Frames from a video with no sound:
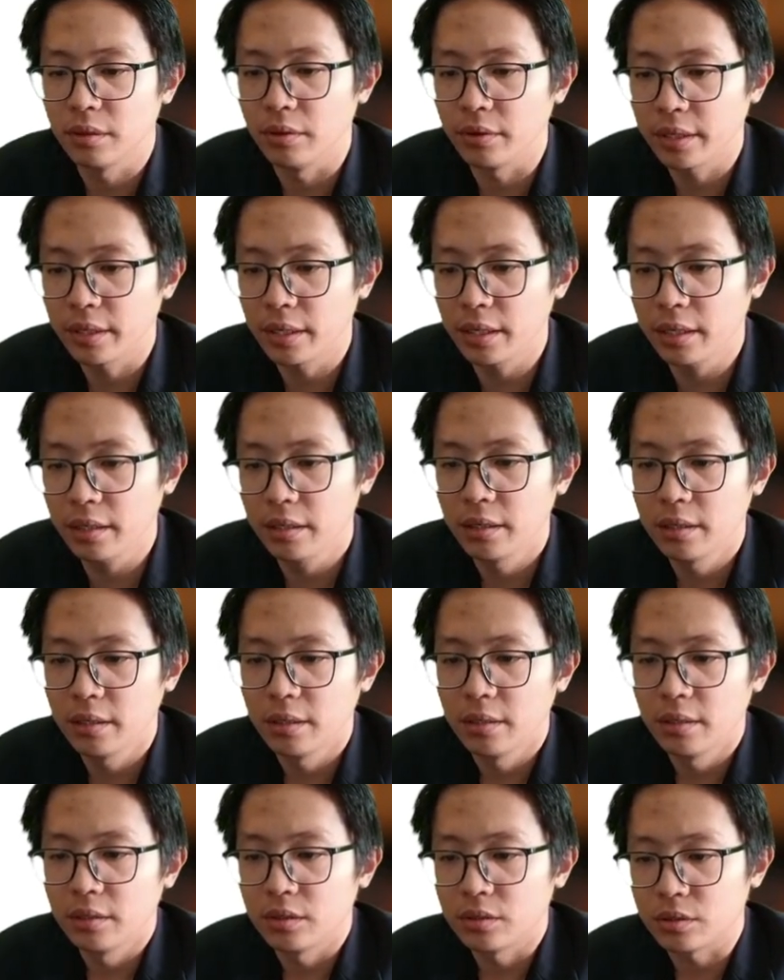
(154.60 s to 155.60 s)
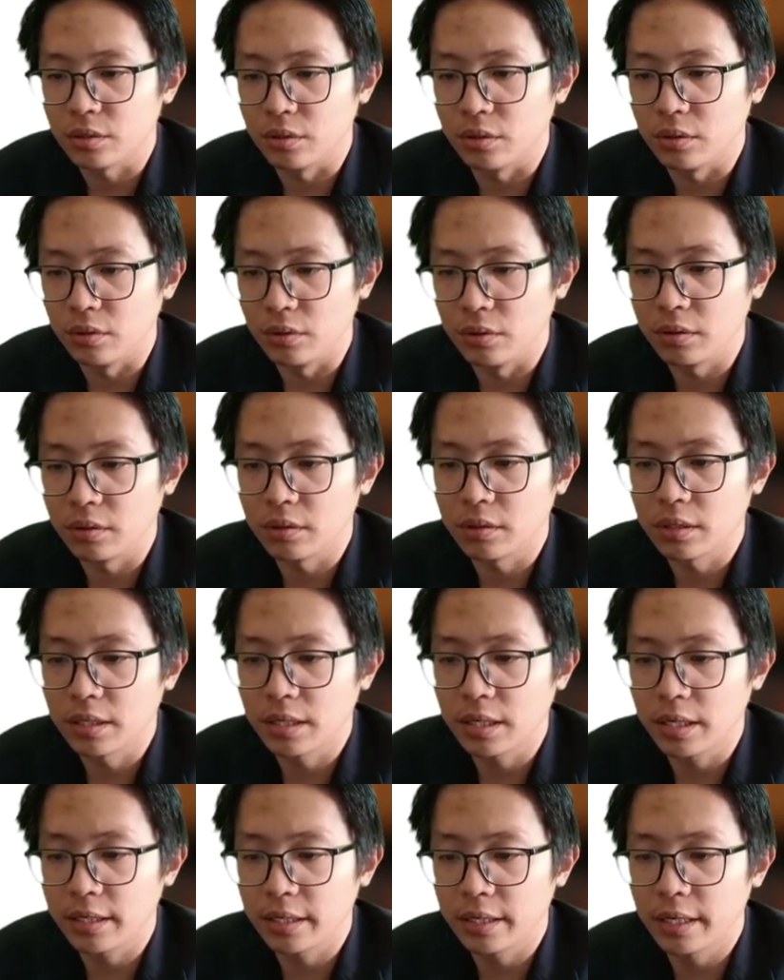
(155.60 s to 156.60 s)
Okay, so
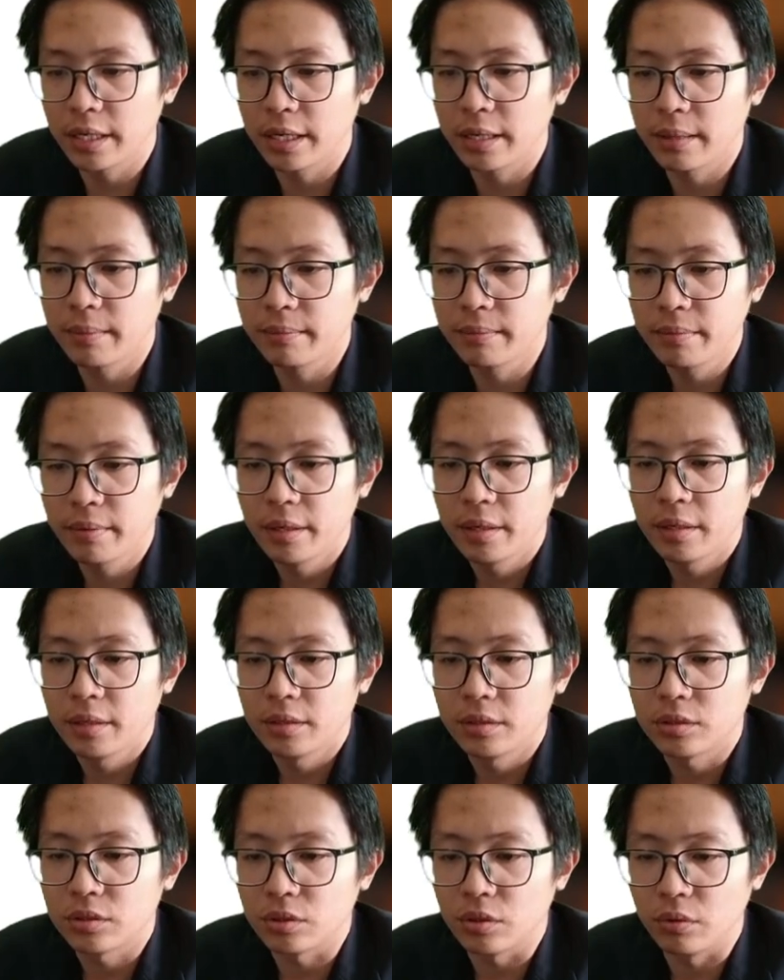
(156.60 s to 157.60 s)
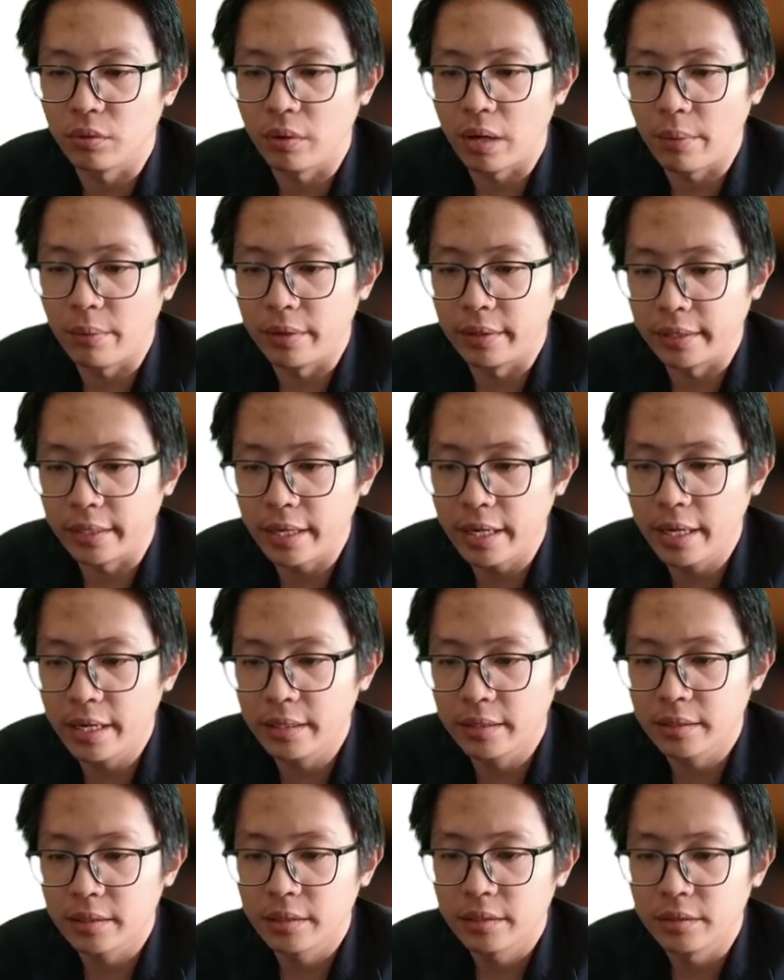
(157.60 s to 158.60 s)
cut them. So I will
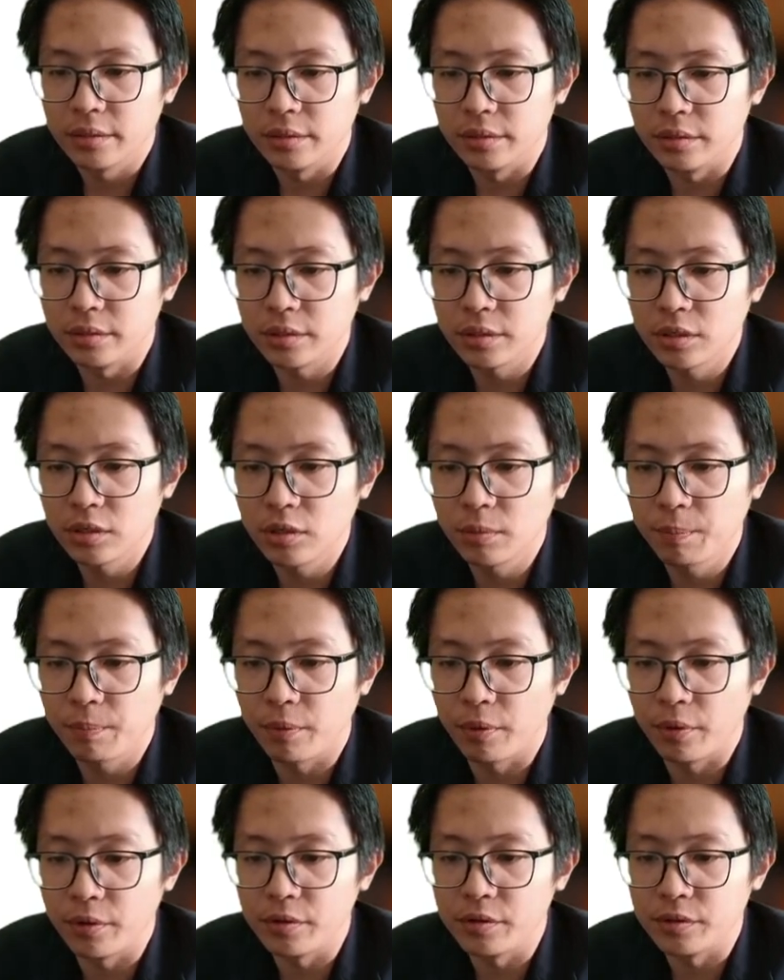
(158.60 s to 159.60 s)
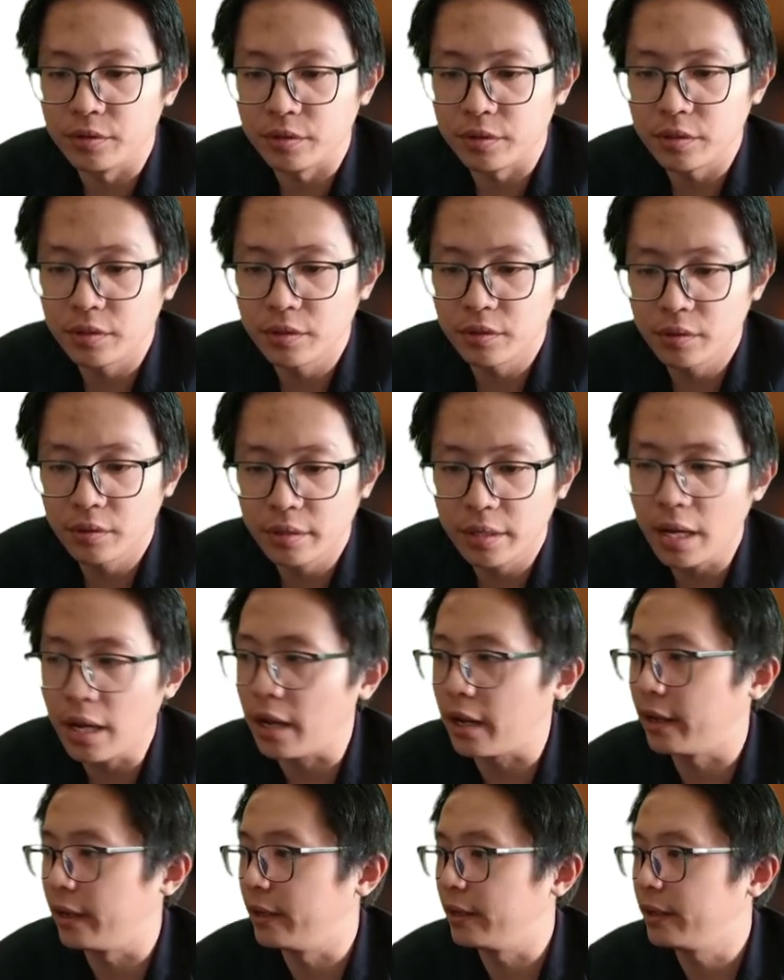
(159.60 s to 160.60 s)
get
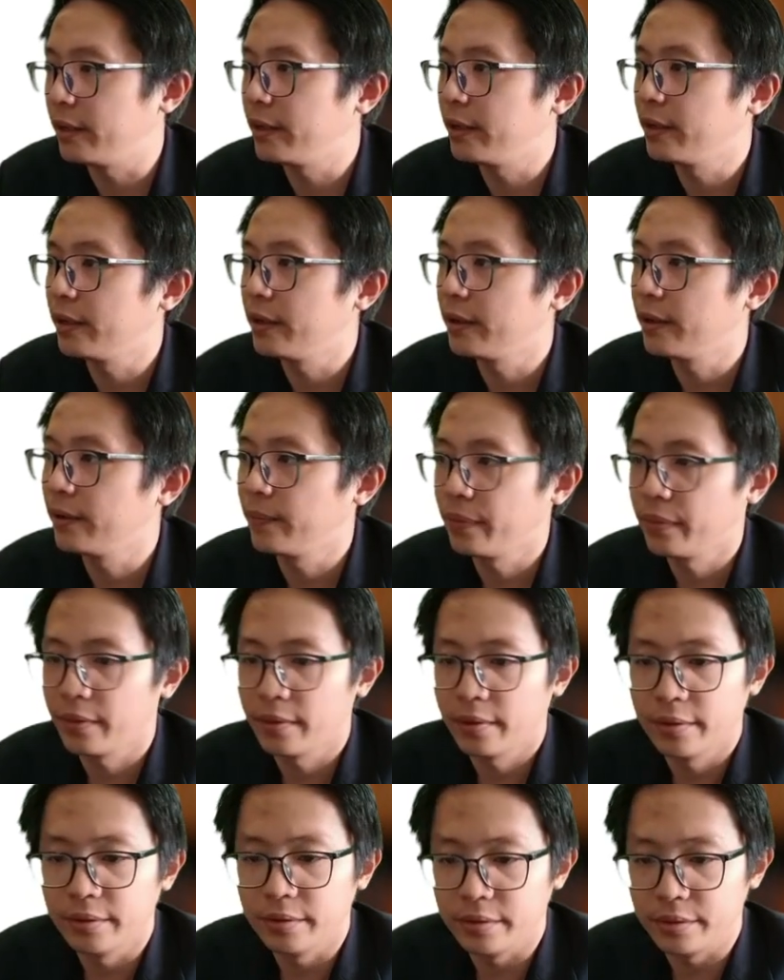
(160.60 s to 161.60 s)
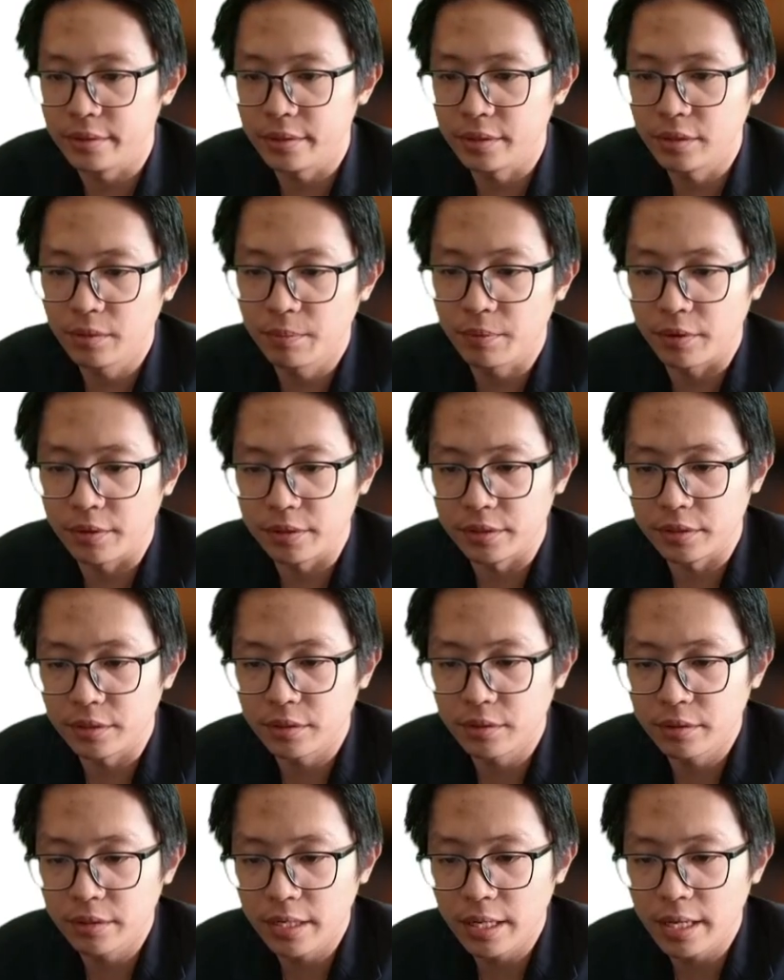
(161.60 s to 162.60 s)

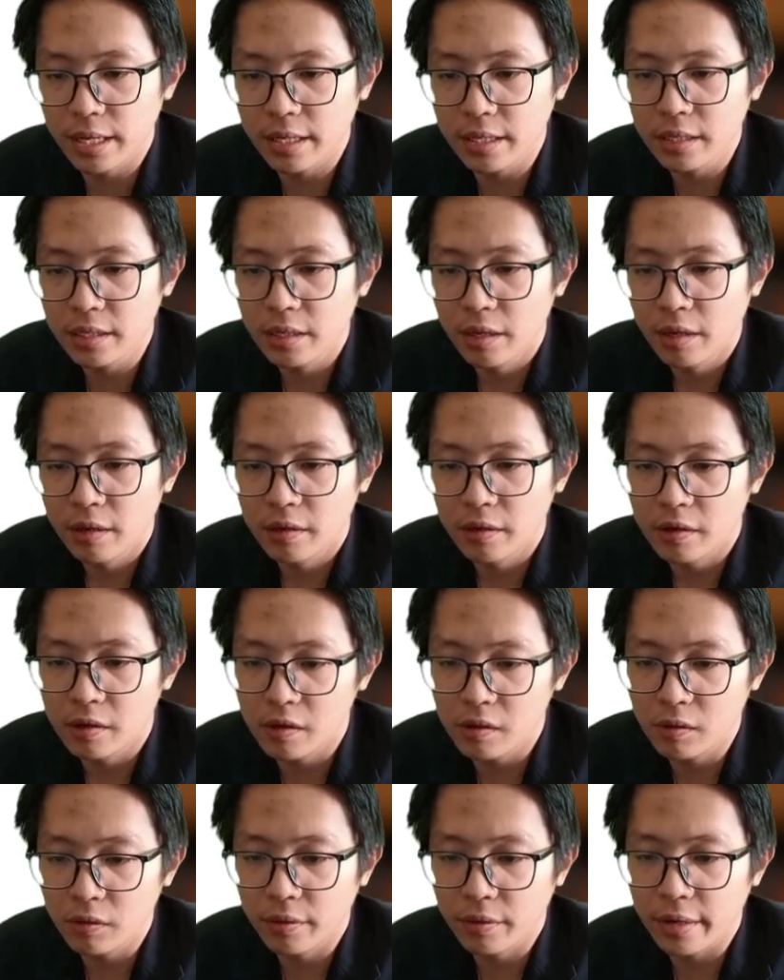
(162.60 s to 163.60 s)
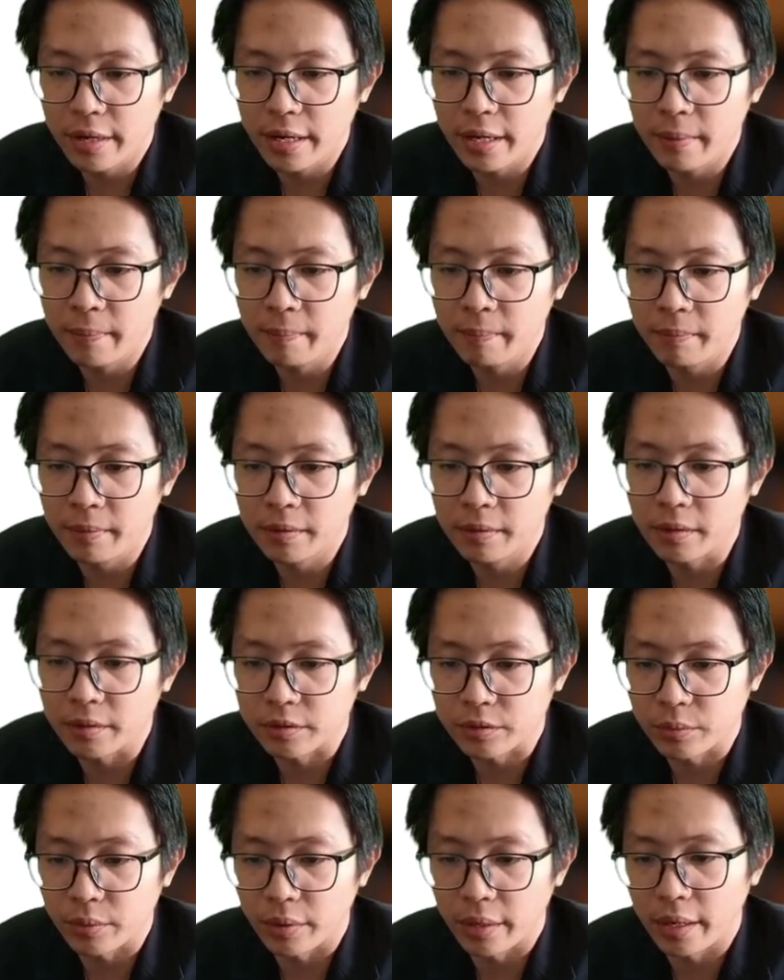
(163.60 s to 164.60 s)
0.09 kilogram meter
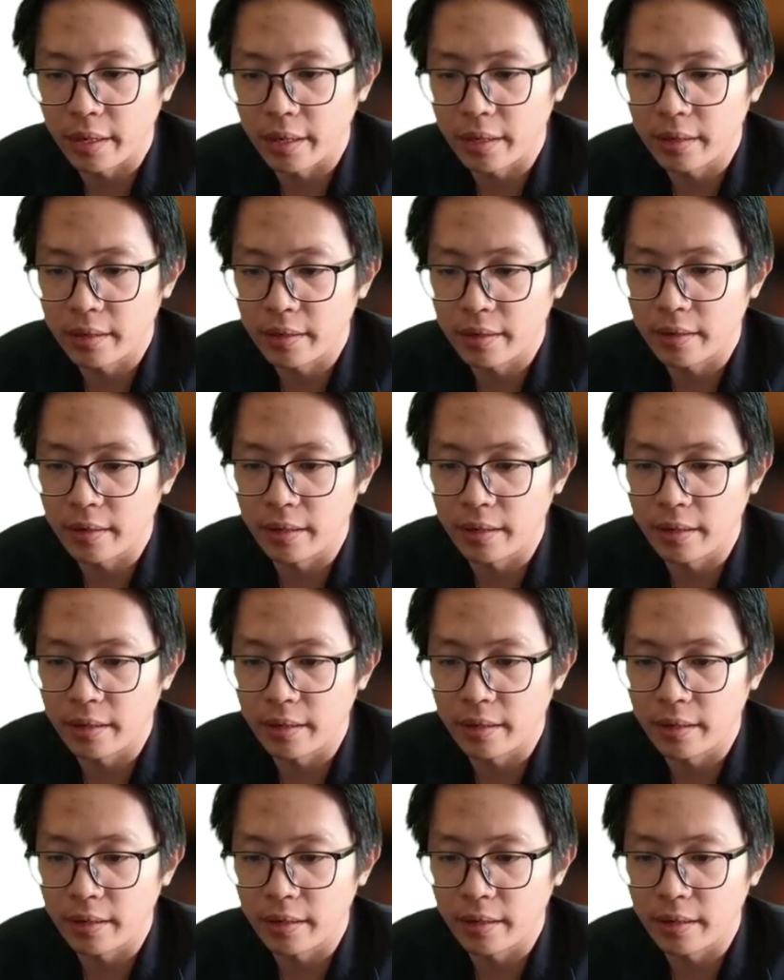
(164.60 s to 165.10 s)
square.